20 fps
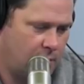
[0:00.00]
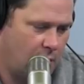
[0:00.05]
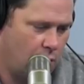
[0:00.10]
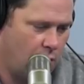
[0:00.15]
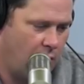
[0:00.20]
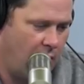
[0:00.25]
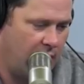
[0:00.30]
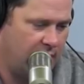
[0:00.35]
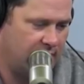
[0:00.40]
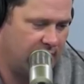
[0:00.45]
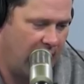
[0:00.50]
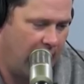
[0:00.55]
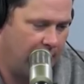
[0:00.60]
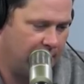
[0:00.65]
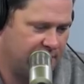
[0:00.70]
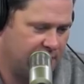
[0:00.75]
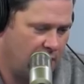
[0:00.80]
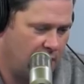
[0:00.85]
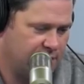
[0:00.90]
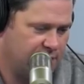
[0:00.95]
Ron
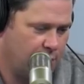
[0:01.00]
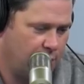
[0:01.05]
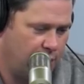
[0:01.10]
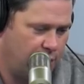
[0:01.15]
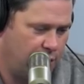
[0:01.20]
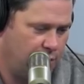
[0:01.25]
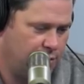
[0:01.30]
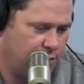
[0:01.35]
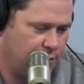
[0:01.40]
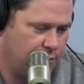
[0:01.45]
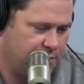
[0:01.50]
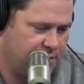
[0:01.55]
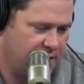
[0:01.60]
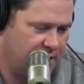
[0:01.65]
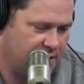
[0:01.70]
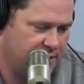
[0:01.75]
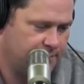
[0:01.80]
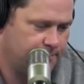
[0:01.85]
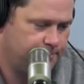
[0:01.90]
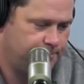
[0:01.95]
Thomas, also on YouTube,
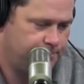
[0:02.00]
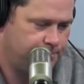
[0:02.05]
says,